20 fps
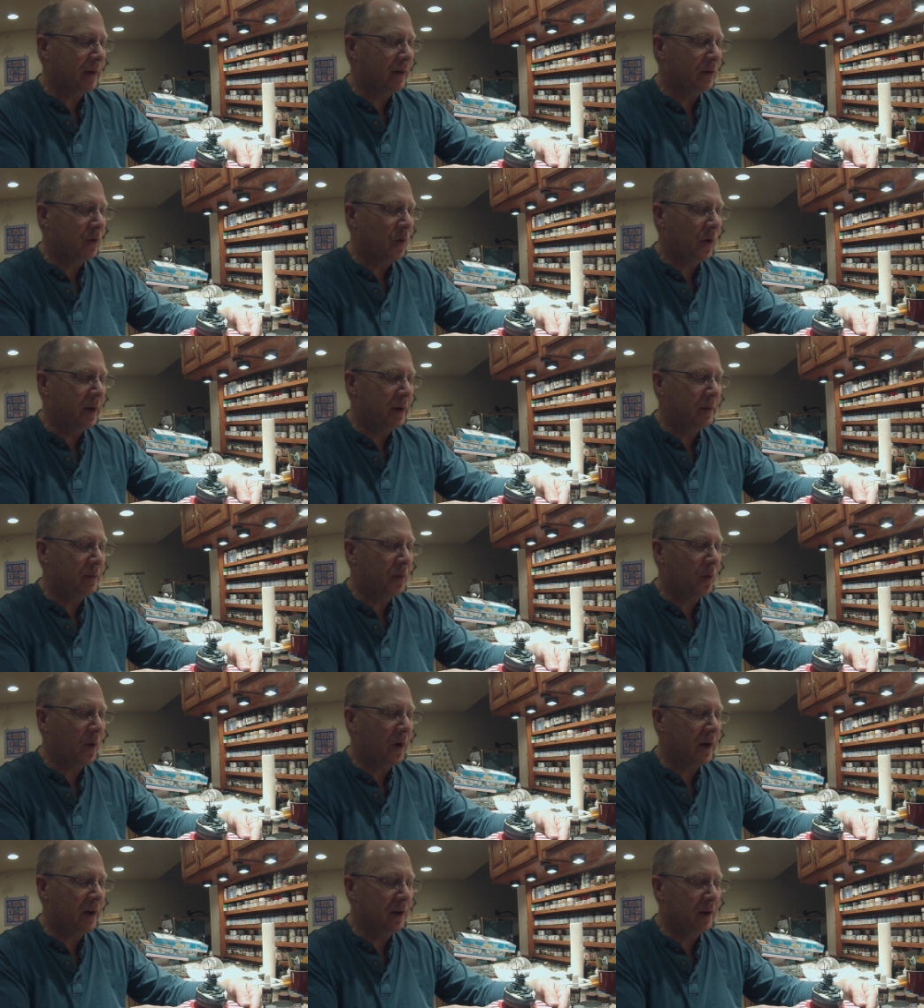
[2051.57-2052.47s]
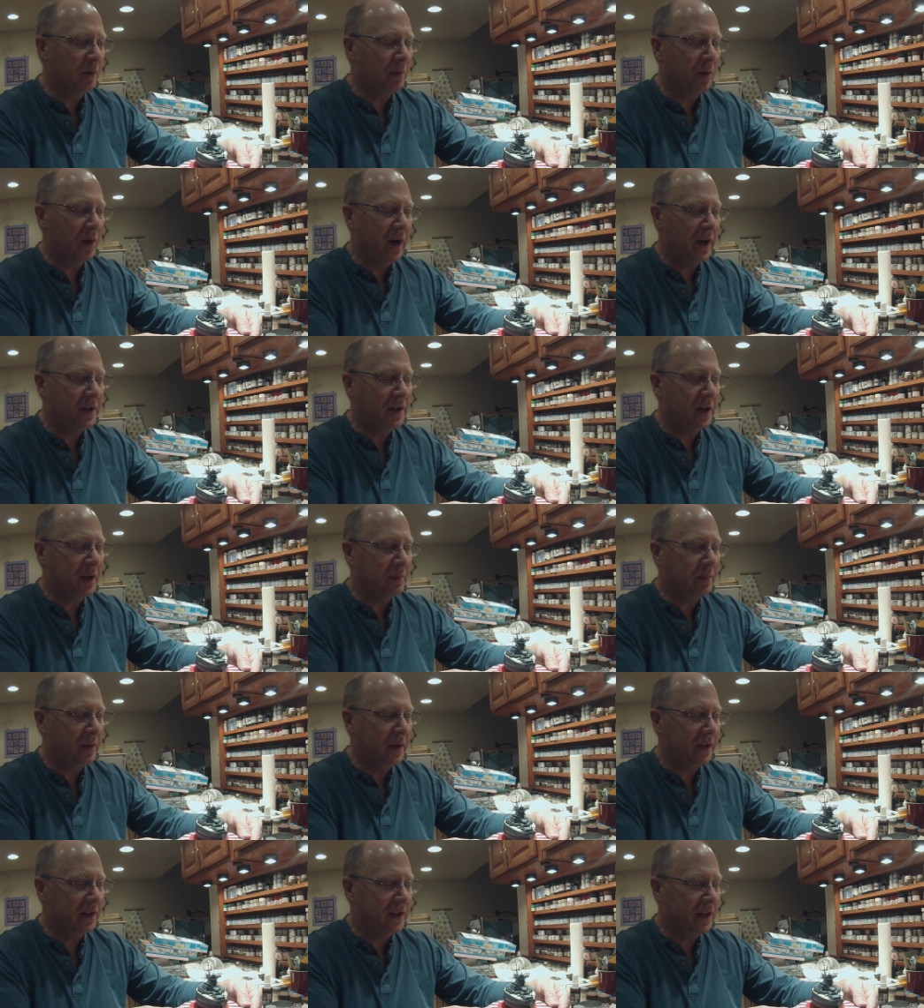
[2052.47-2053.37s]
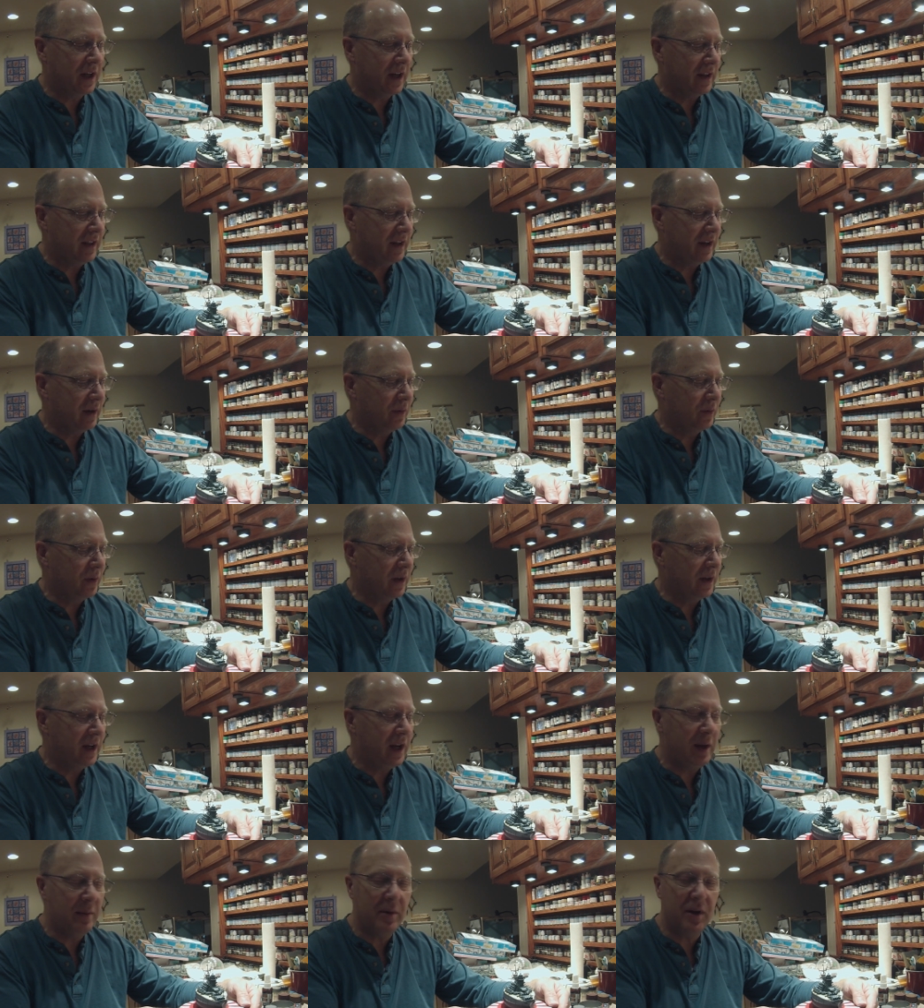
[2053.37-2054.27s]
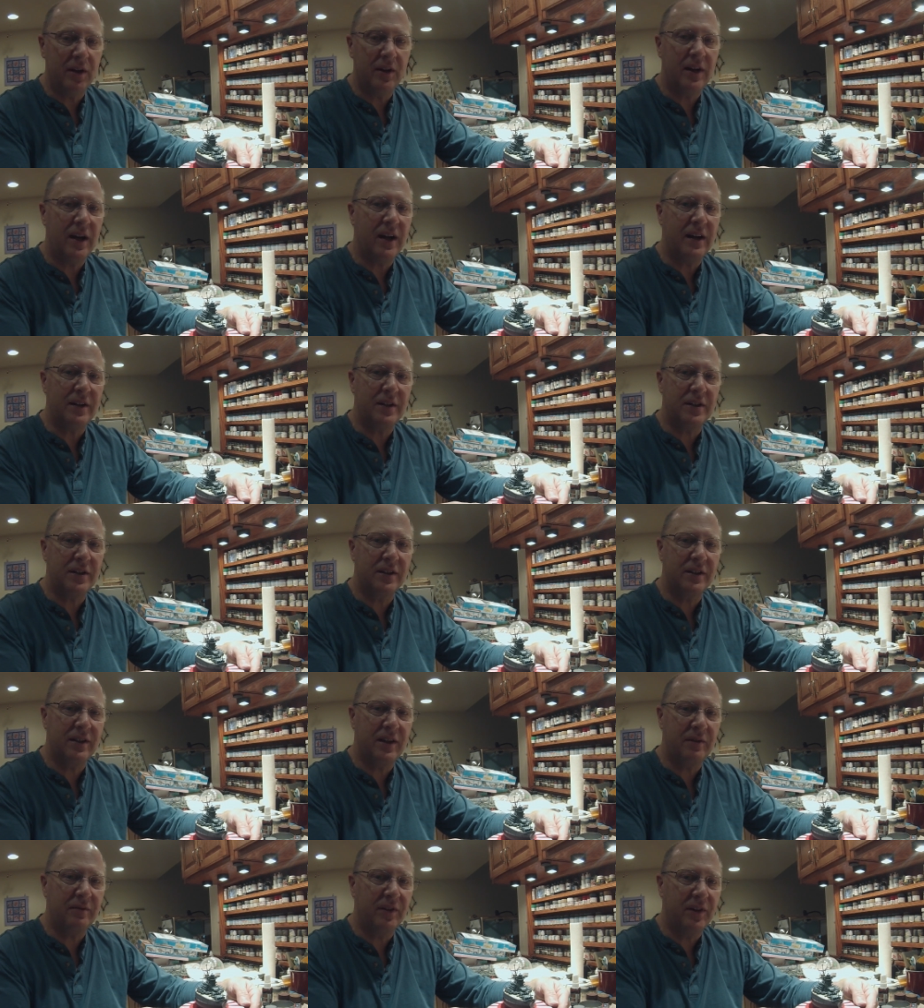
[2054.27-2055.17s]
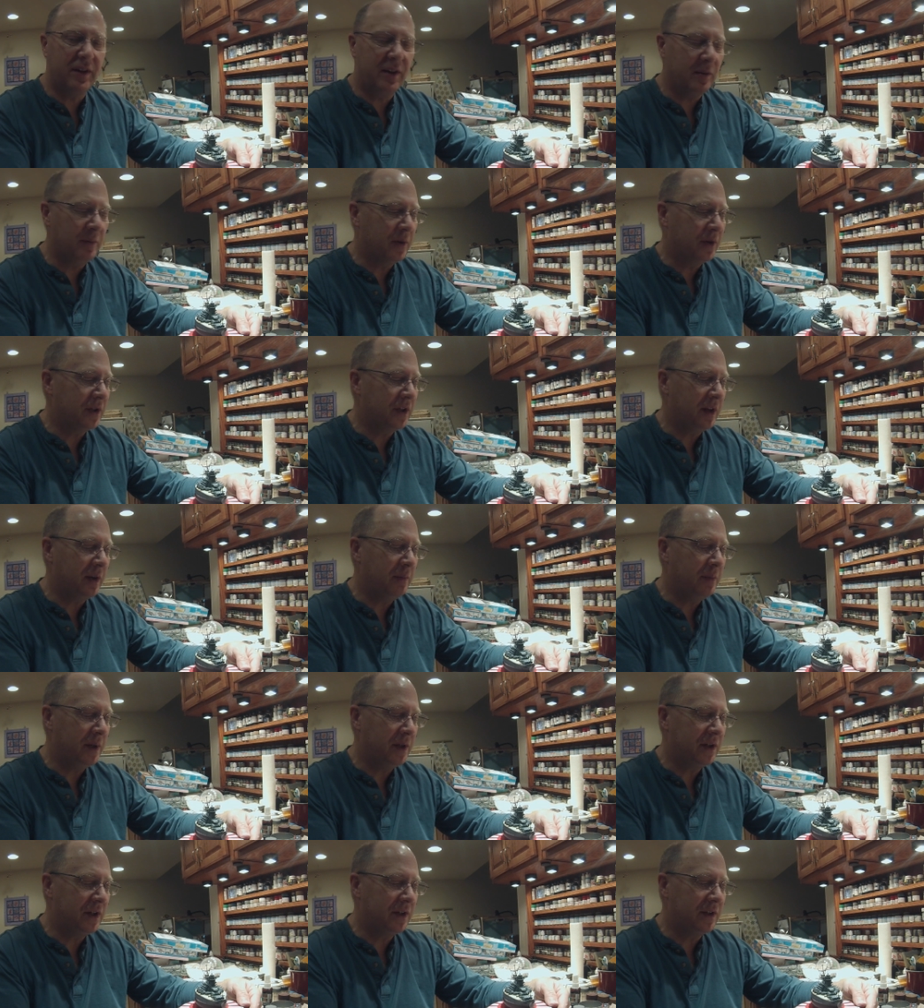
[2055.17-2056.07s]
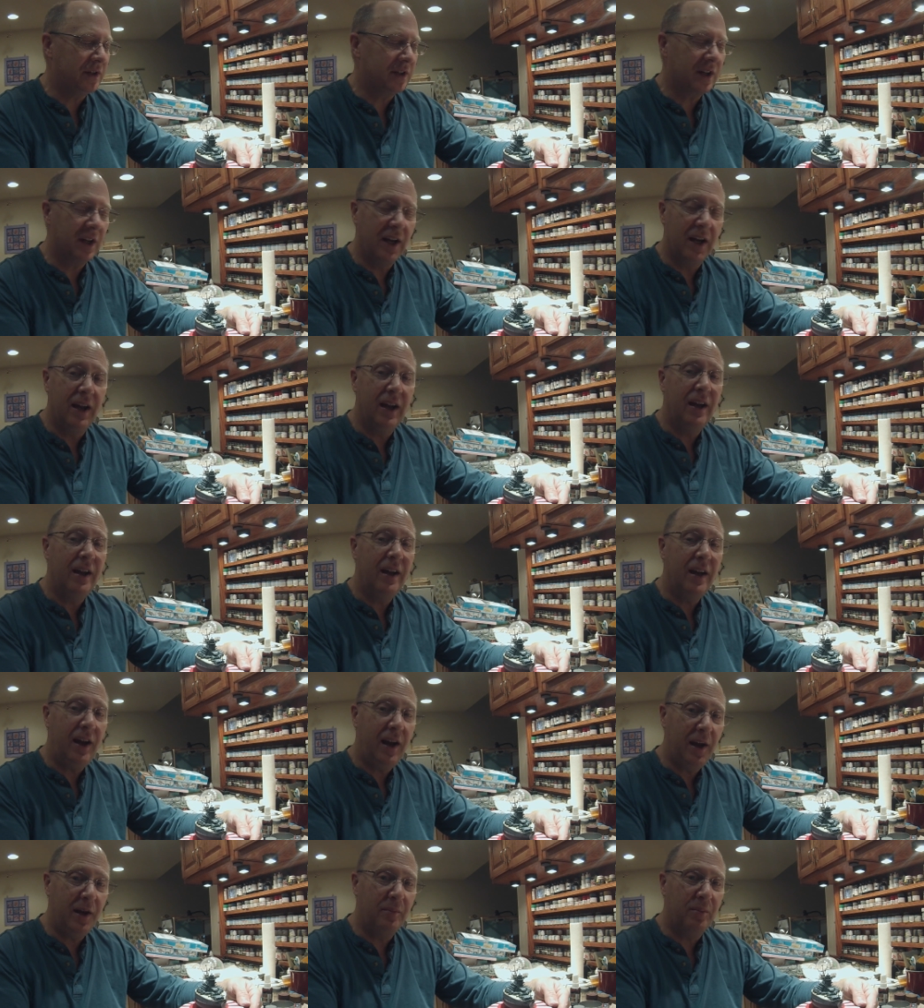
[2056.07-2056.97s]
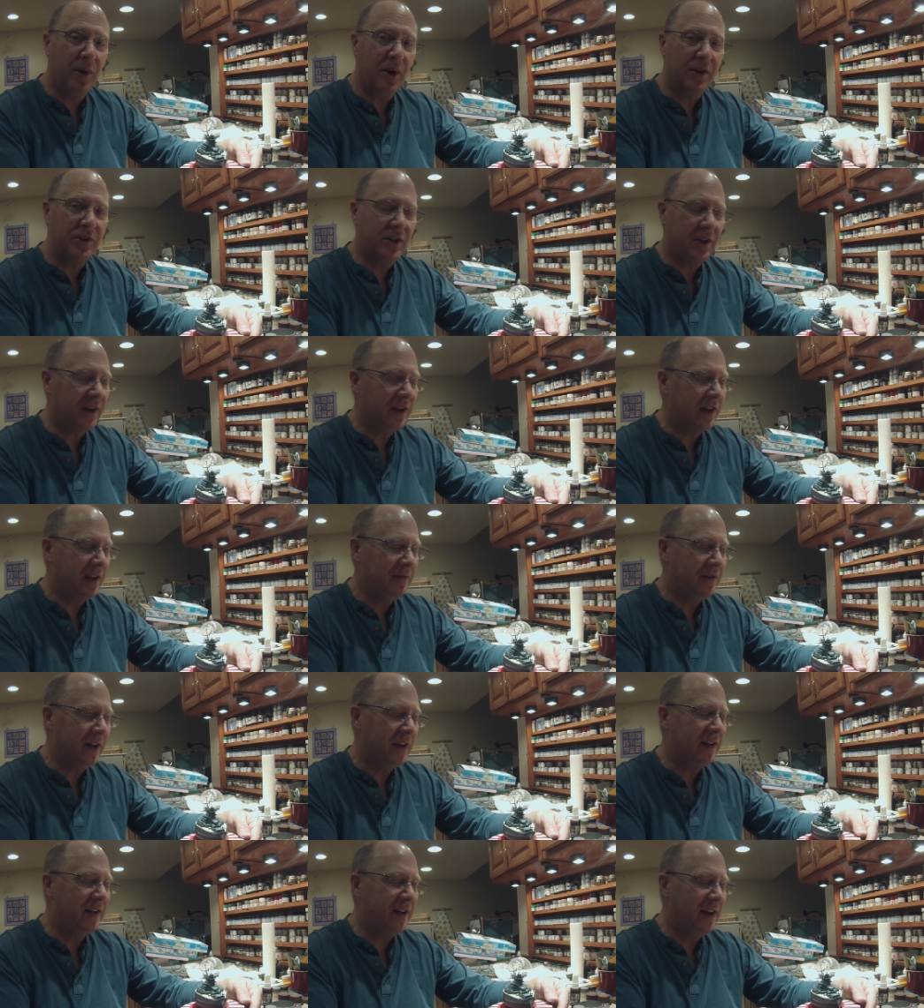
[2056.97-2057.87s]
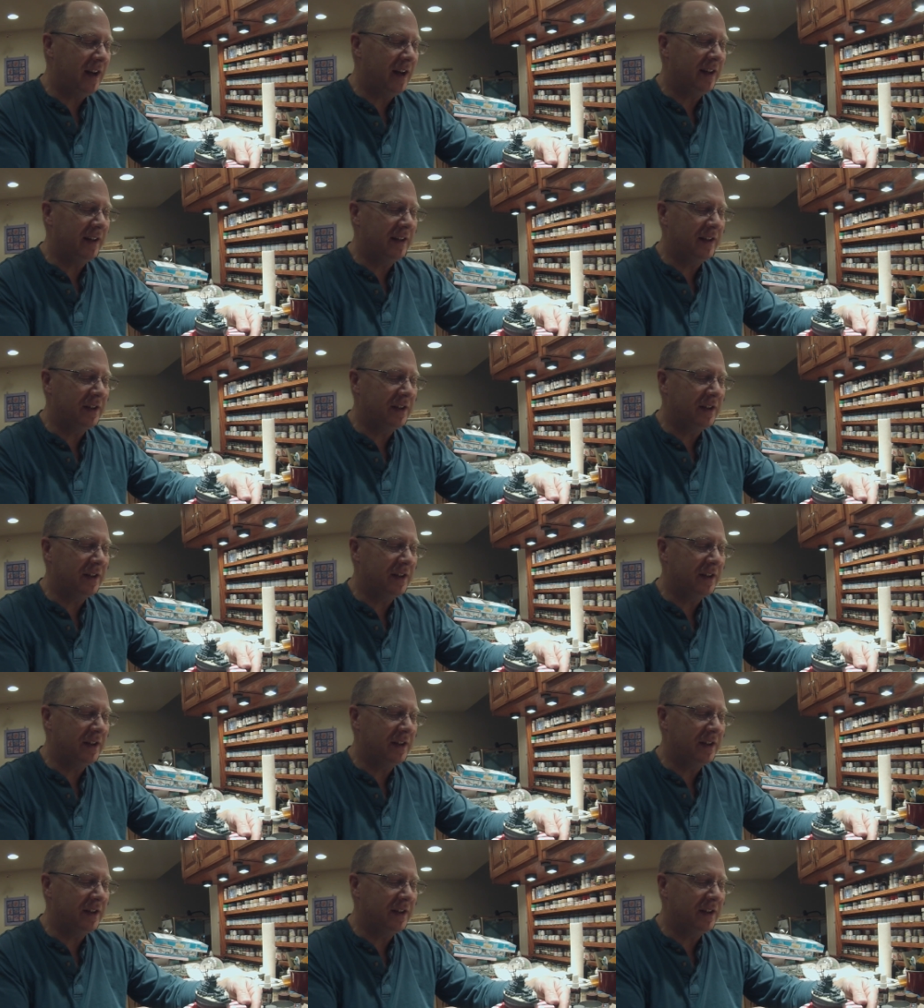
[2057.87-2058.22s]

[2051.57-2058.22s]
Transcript: Quite a little project, but I think it really came out nice. Definitely the most ambitious egg project I've had to date.